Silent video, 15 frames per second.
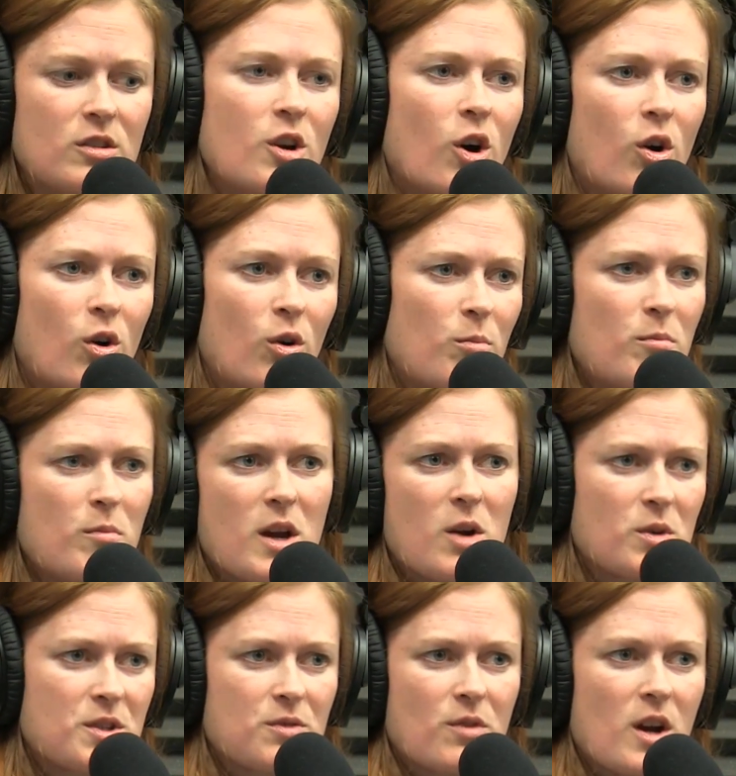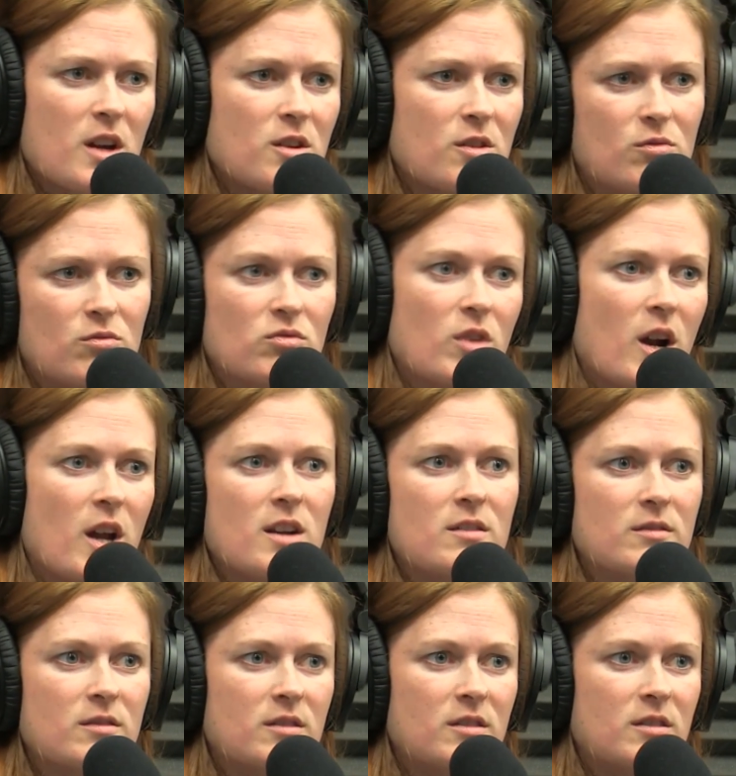Go make what's right. Don't right. be a
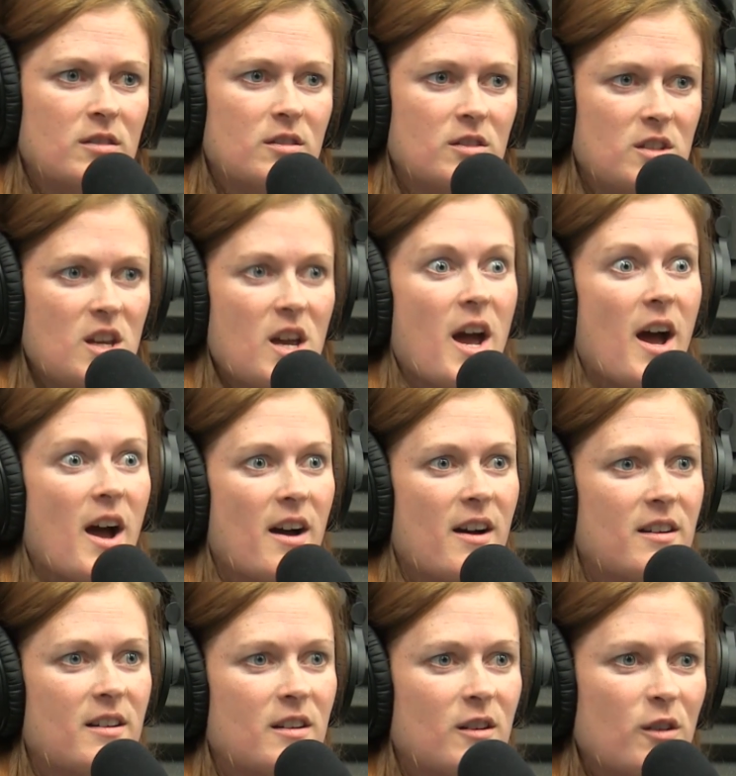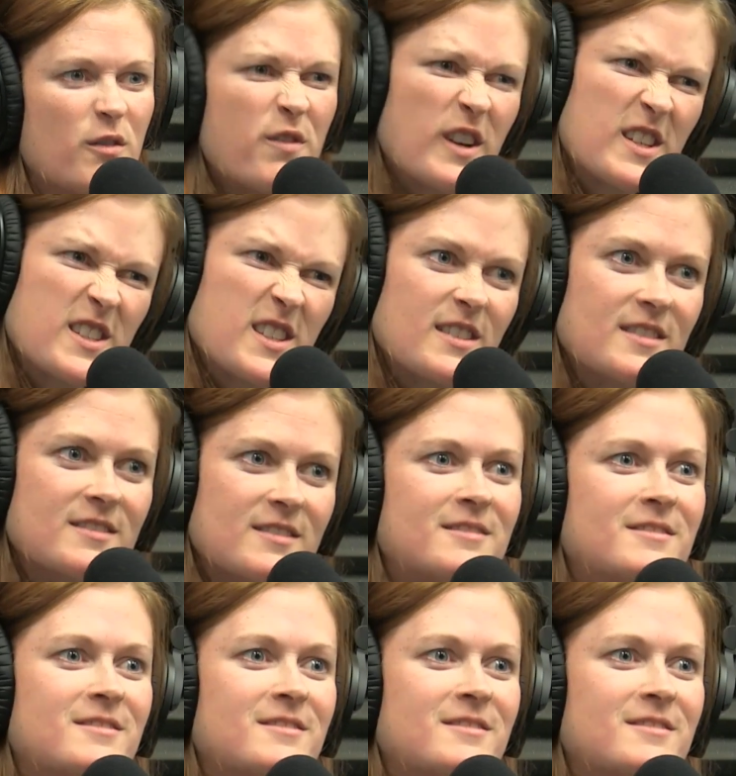sucker. Yeah, fix it.